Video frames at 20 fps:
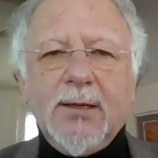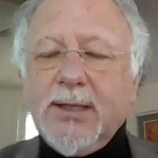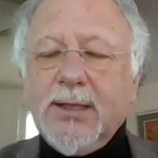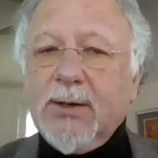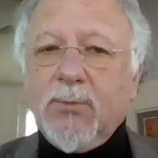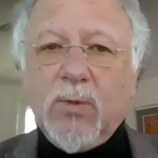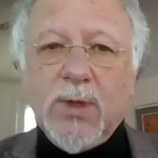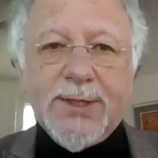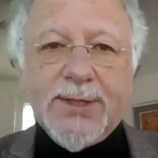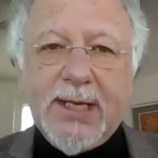
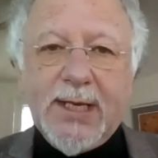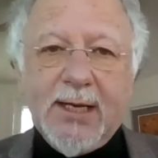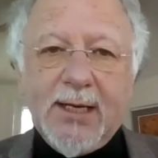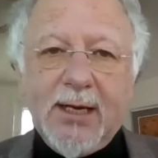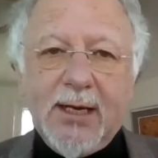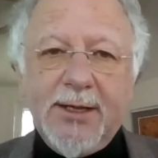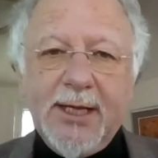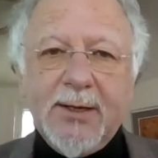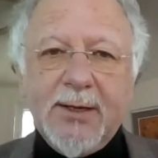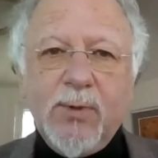Now, once
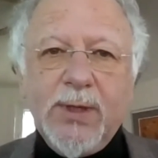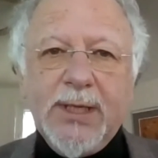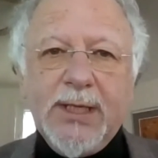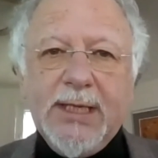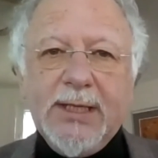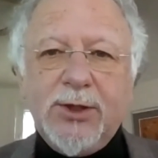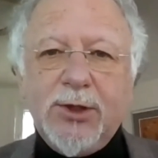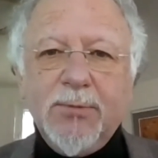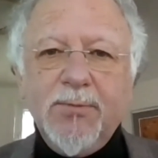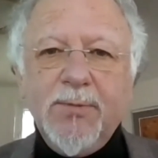again, I think we
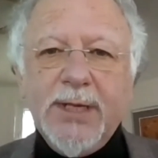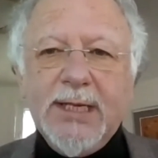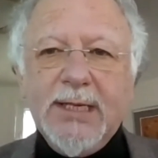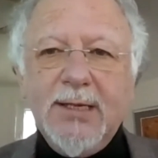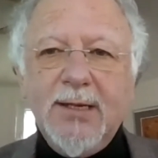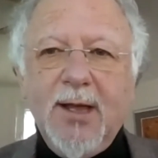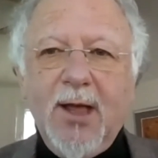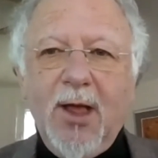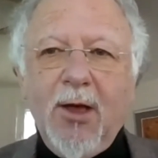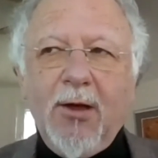need to
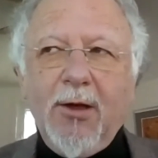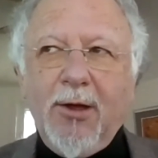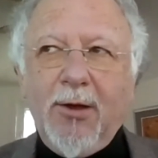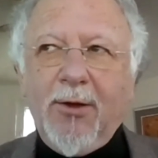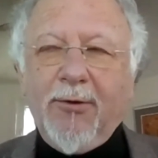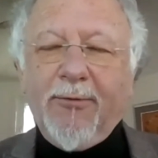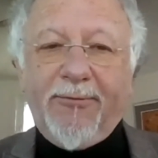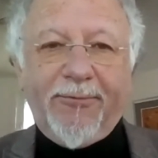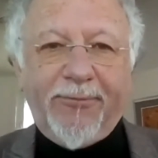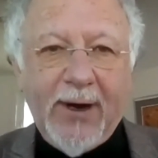be
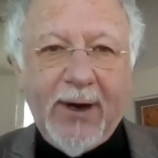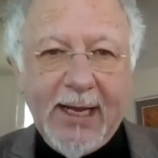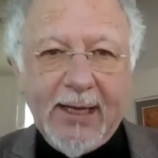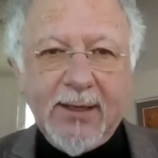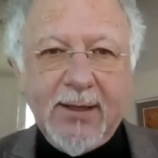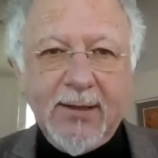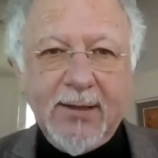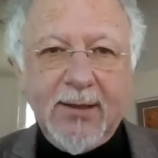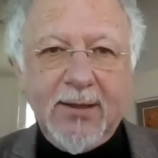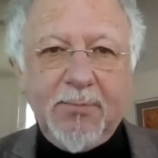
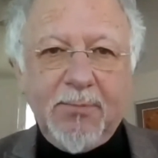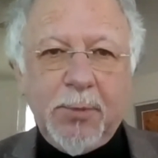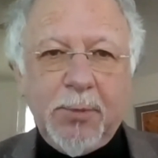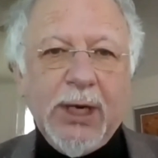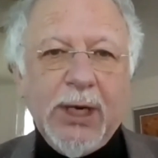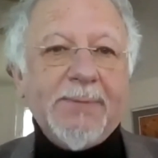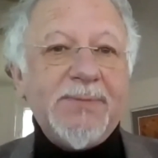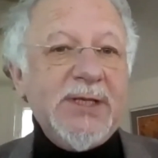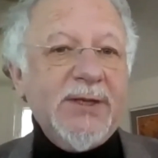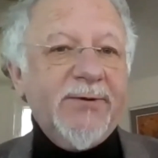frank,
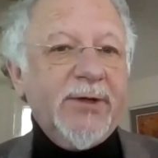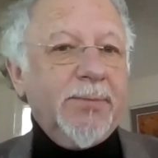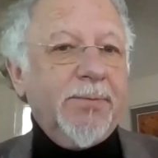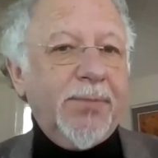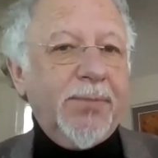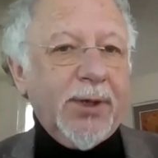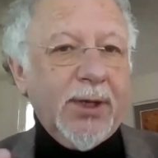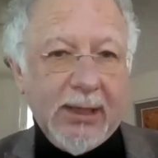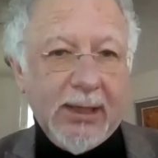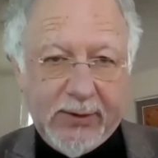perhaps even
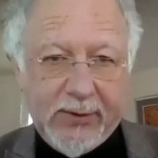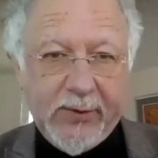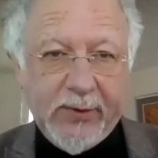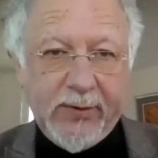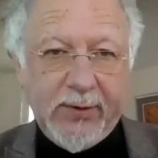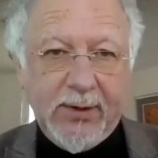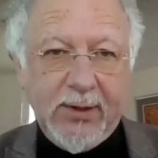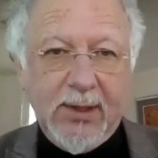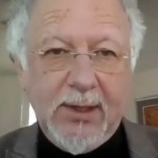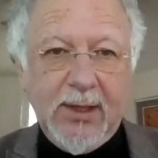blunt.
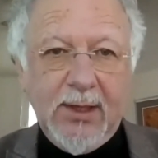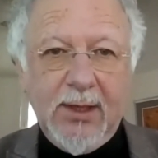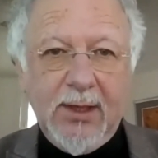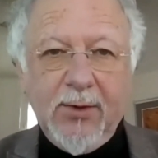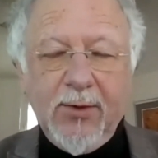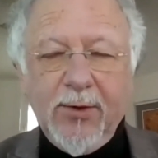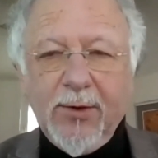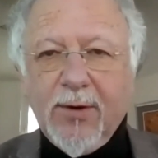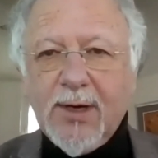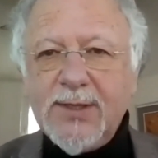
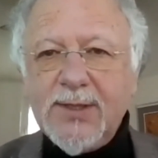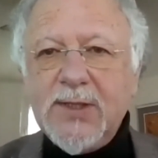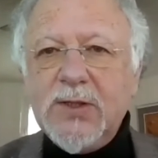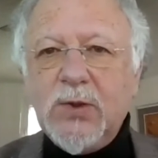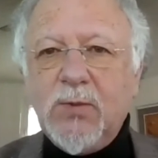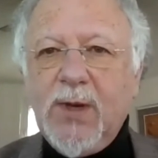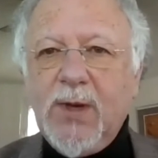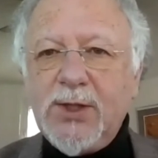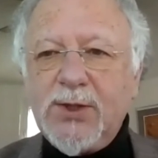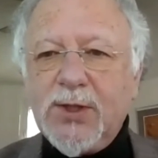There are
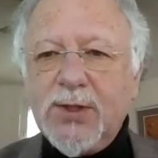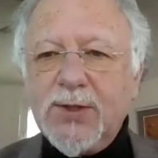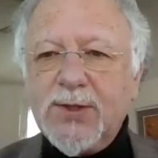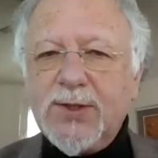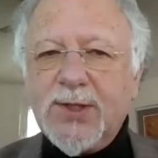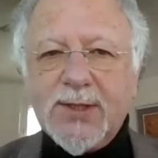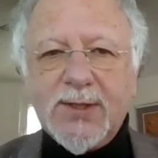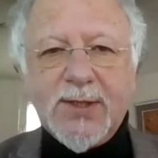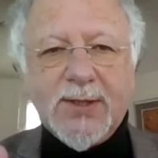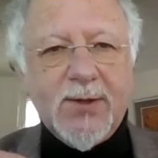
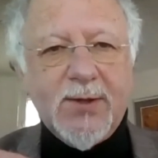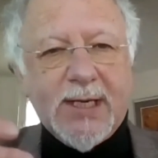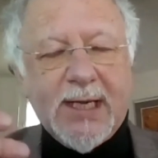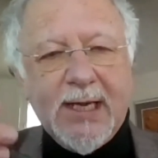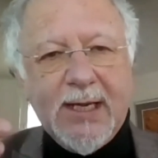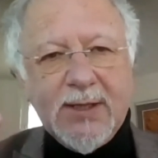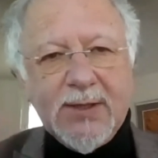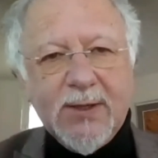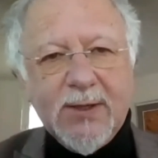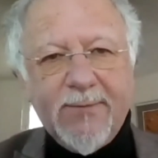situations such as the
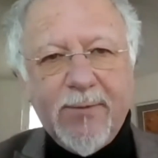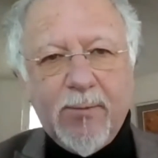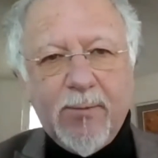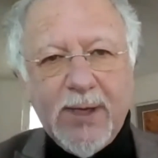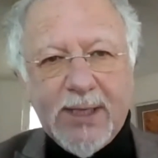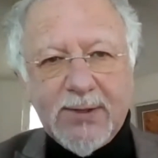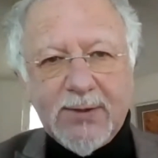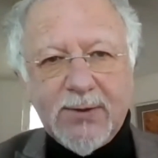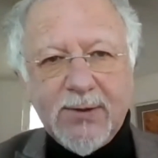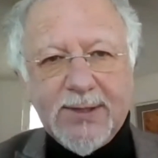case of the
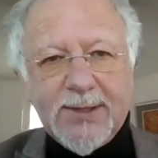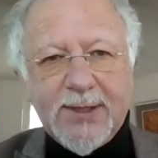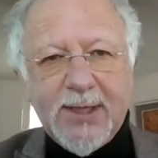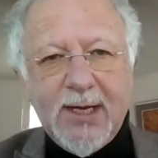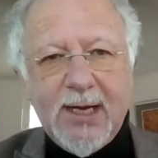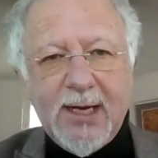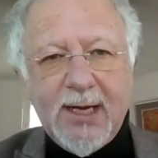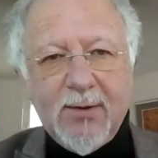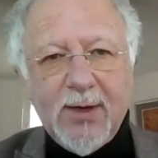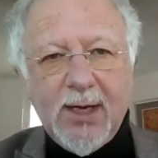Western
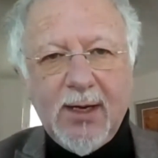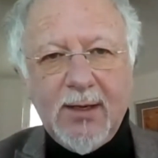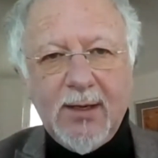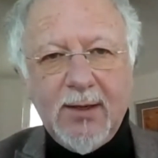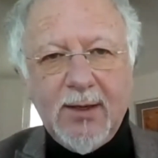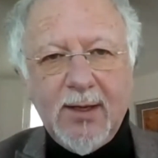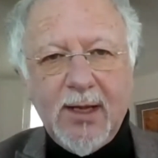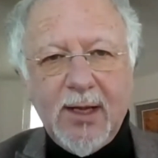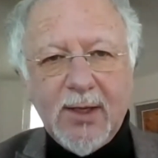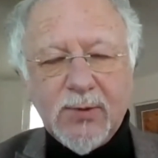Sahara,
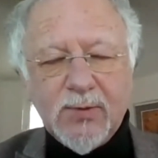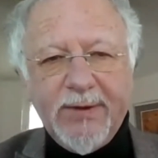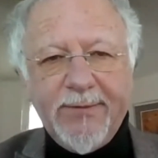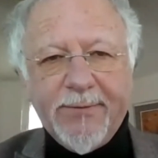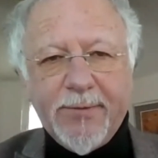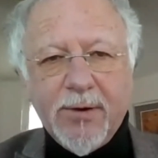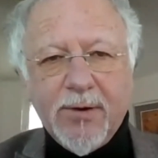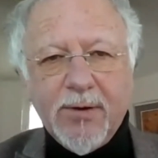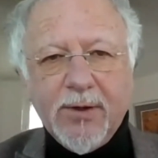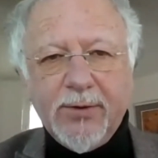as
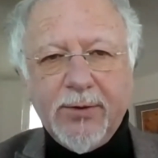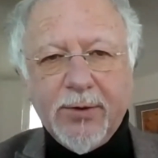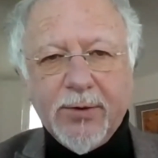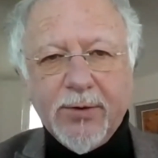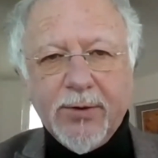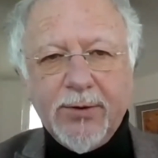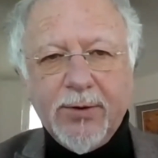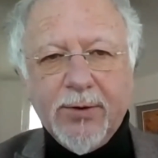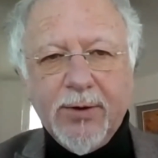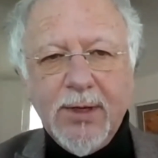we've heard
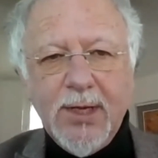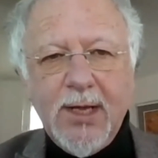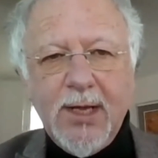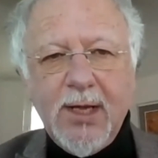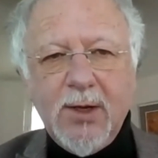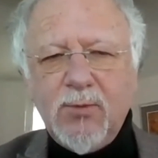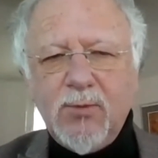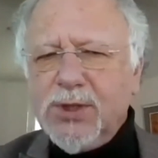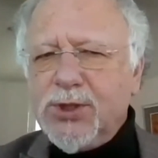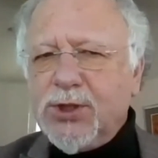earlier,
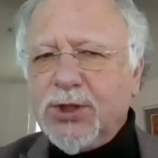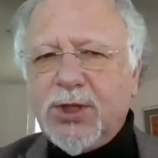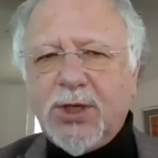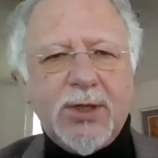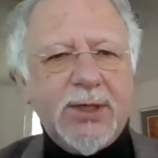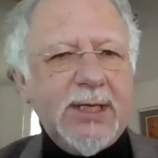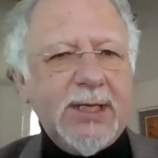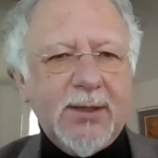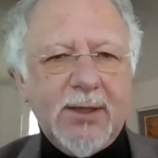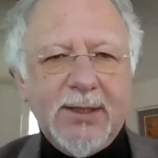which
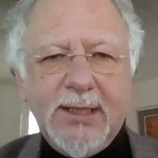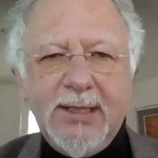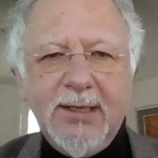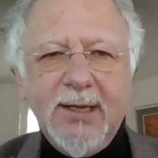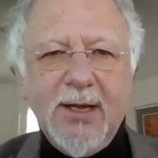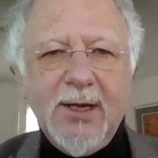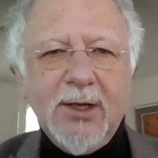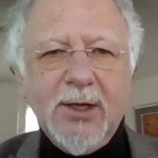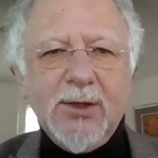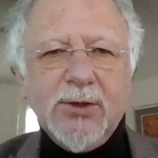
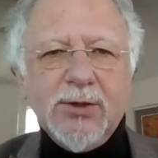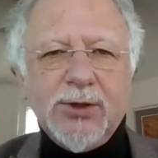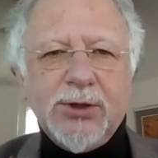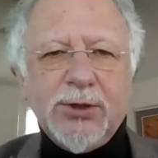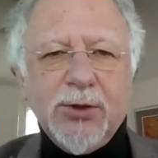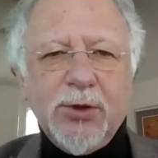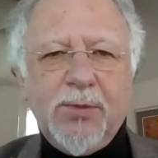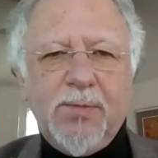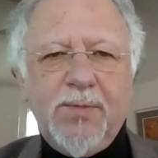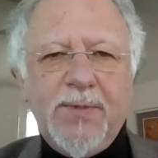clearly
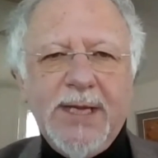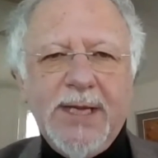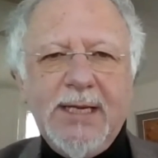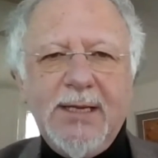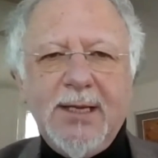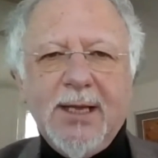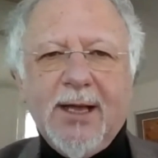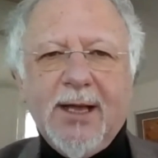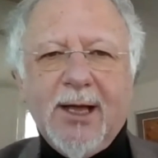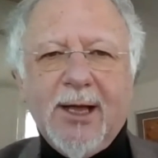should
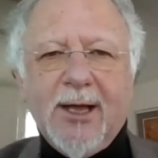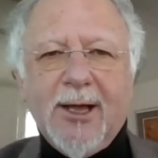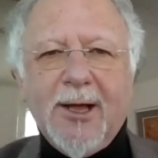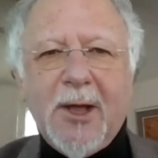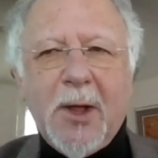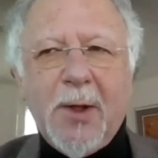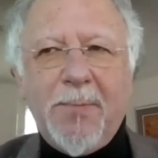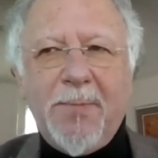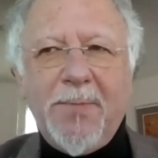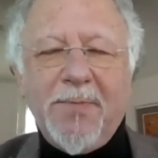be,
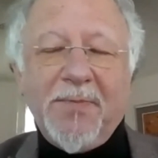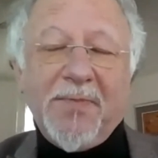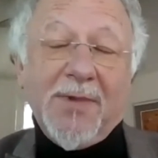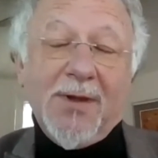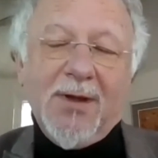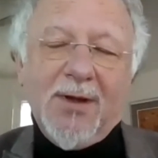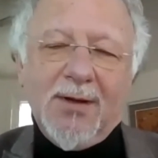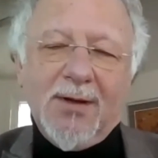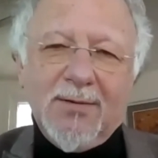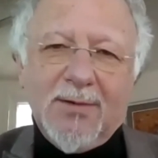
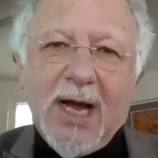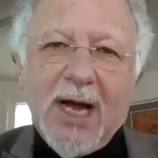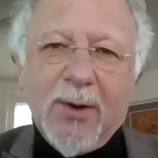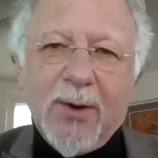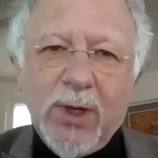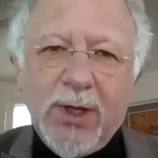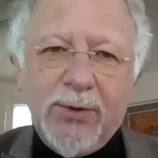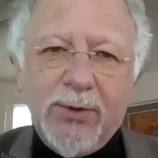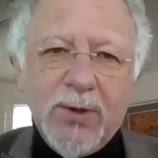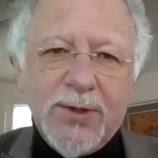I
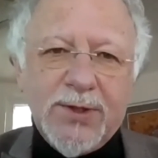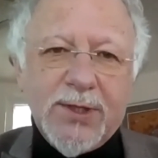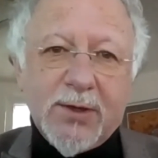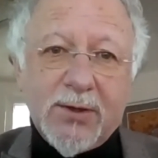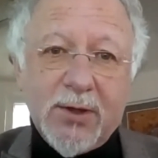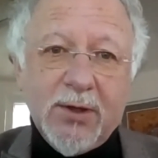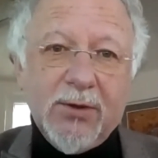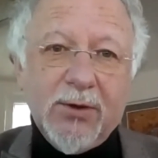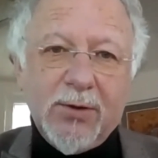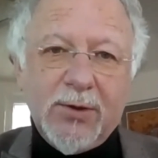will use a
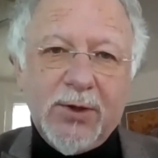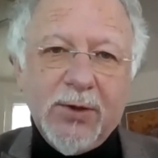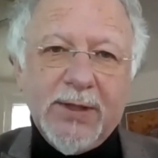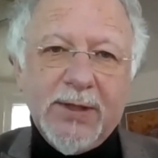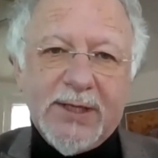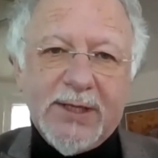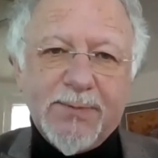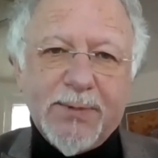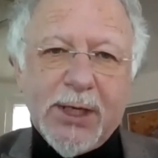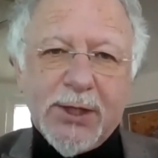colloquial
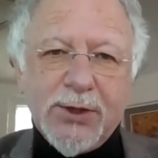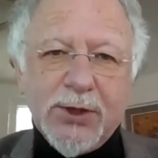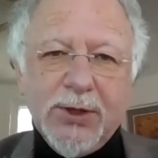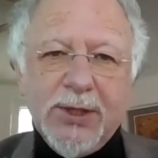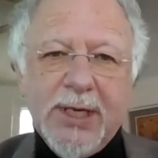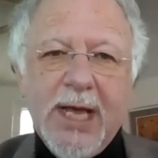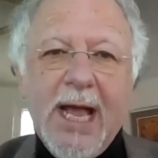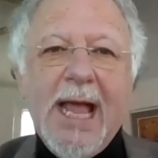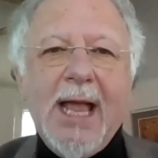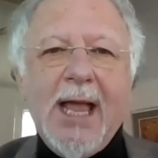
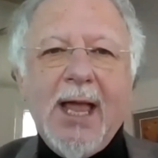expression,